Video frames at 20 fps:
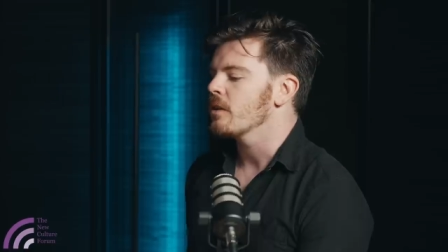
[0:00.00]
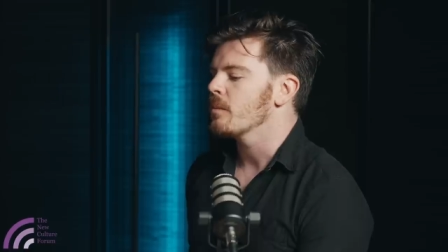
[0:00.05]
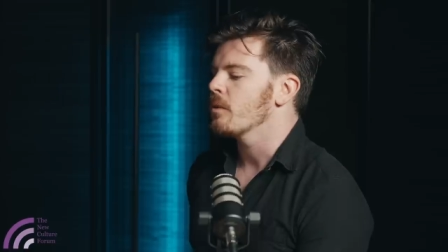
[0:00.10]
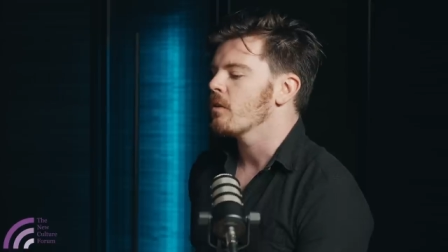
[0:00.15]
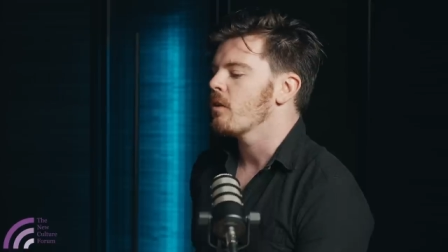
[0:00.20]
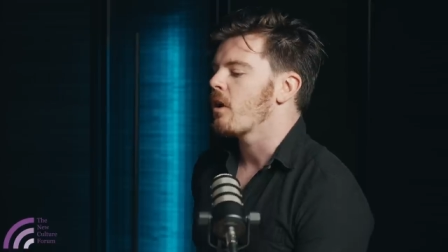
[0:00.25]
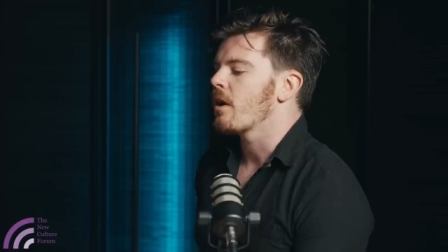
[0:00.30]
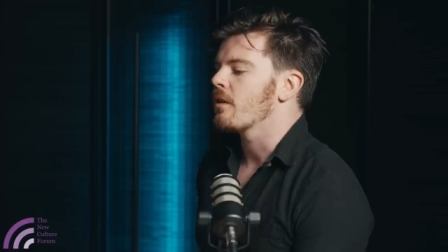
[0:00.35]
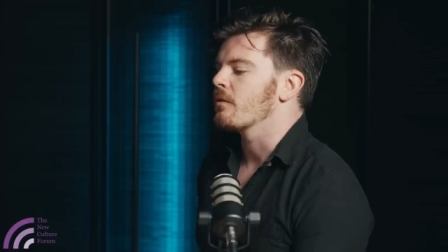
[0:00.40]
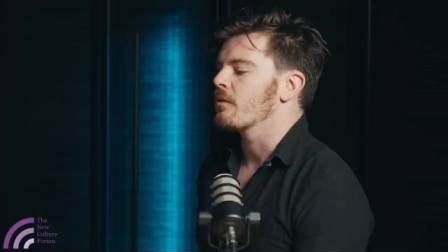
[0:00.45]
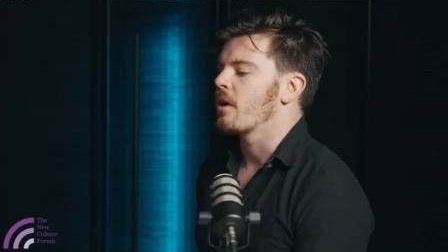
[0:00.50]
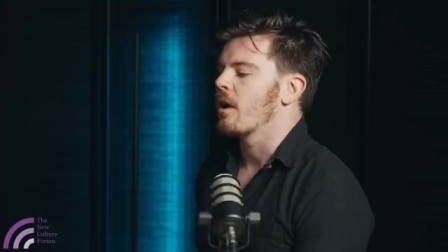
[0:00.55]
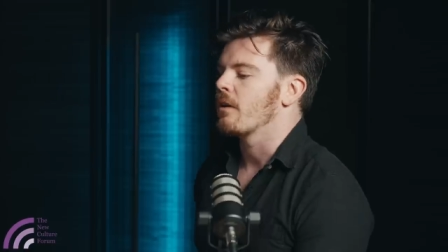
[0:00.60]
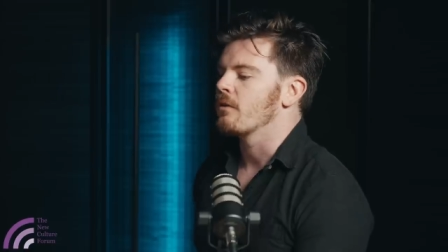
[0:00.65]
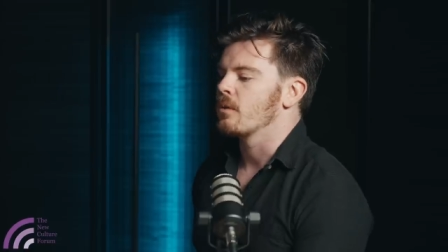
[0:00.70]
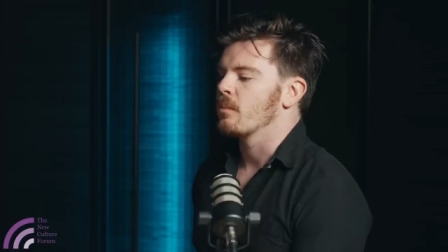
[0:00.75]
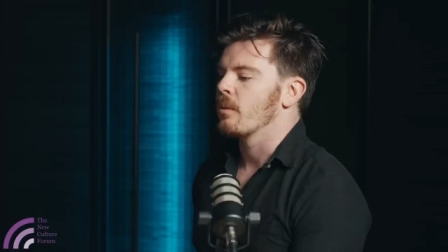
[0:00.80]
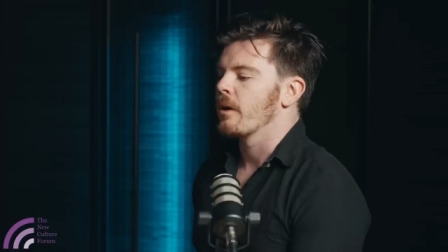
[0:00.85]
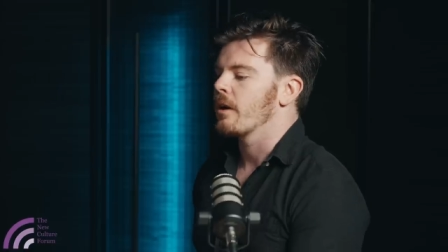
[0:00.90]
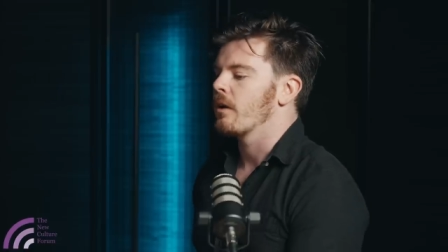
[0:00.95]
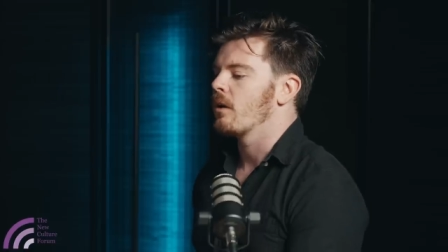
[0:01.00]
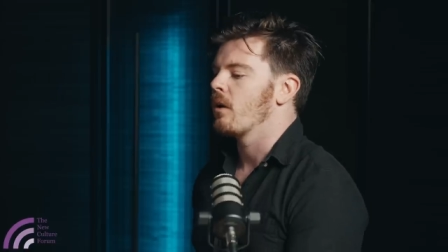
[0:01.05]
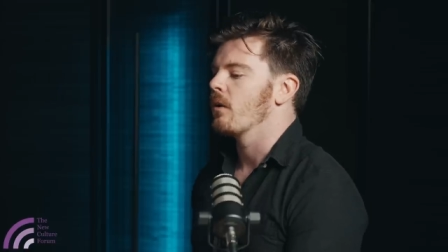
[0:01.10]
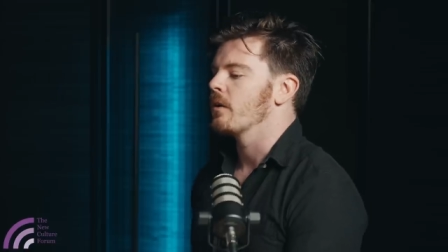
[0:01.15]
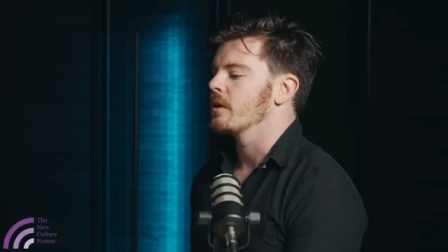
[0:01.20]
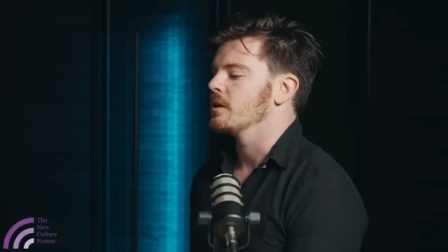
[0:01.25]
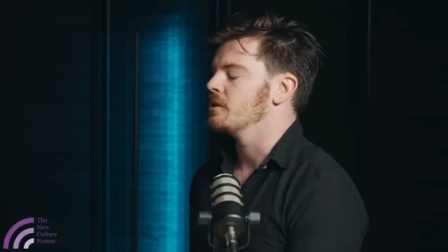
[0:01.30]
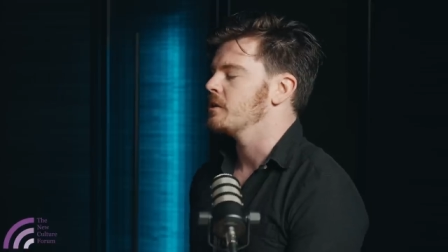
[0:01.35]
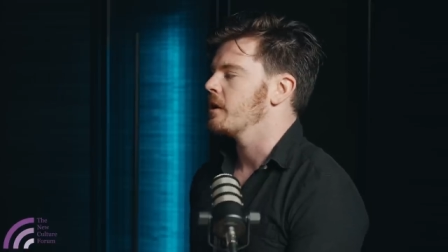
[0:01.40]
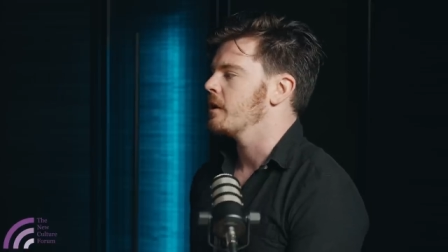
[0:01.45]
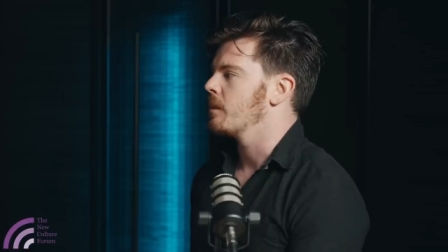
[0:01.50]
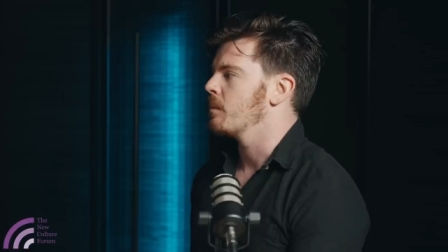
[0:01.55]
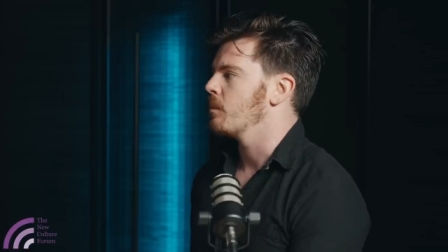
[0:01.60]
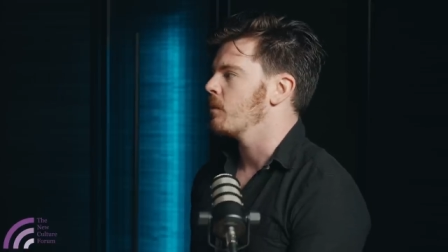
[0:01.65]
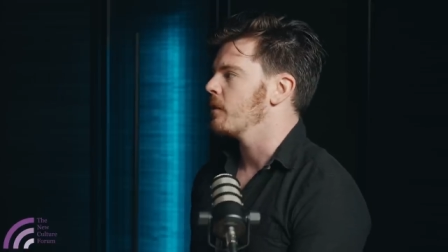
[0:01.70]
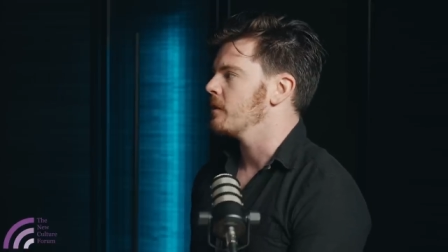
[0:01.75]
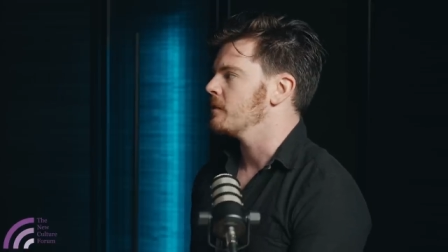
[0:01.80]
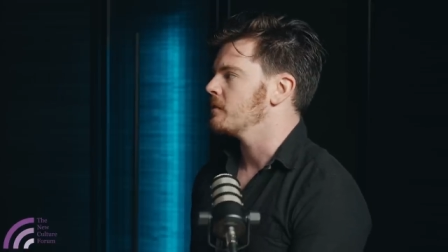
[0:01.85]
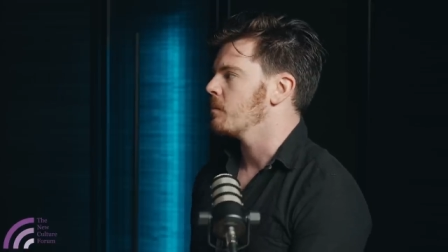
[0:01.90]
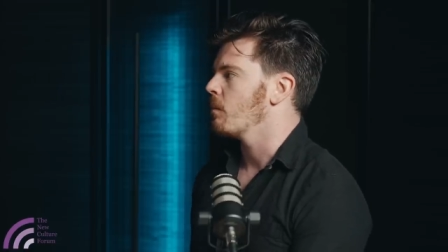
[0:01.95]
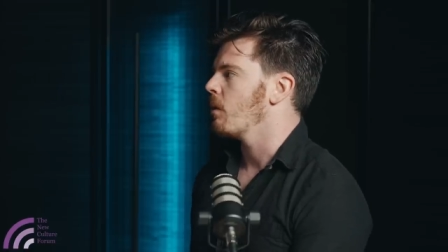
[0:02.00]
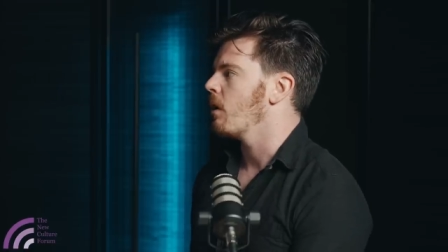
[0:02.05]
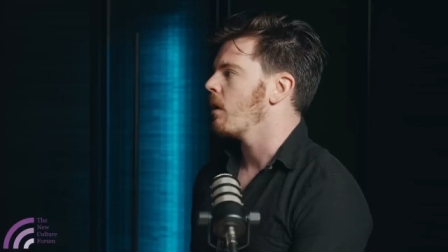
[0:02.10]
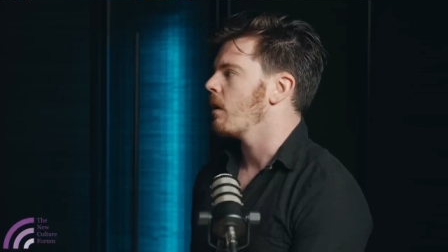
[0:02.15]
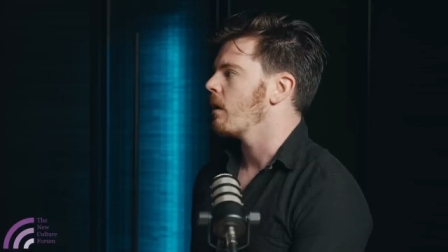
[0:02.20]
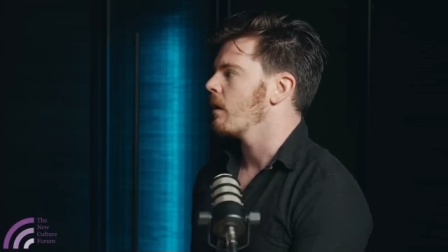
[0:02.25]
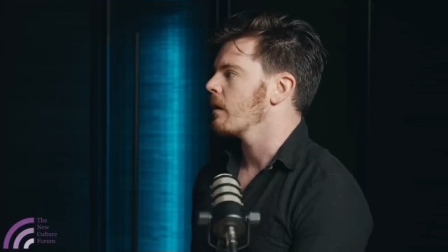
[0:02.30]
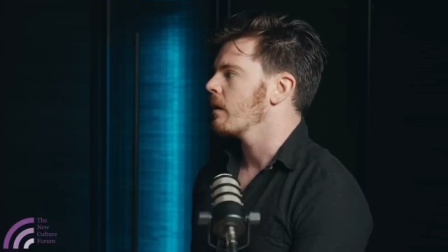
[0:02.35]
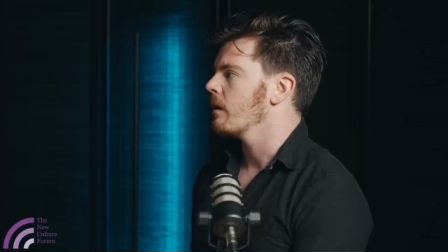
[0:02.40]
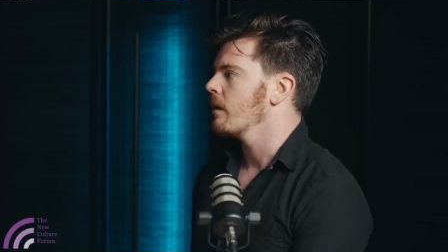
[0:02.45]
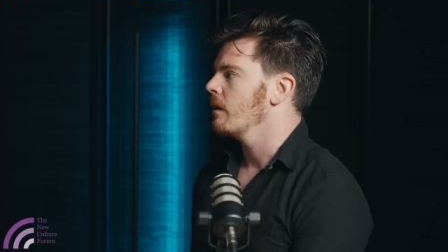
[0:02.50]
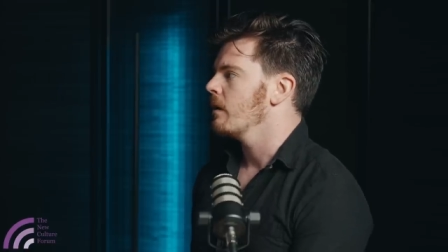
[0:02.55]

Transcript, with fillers: them a lot of cover by calling Jacob Rees-Mogg,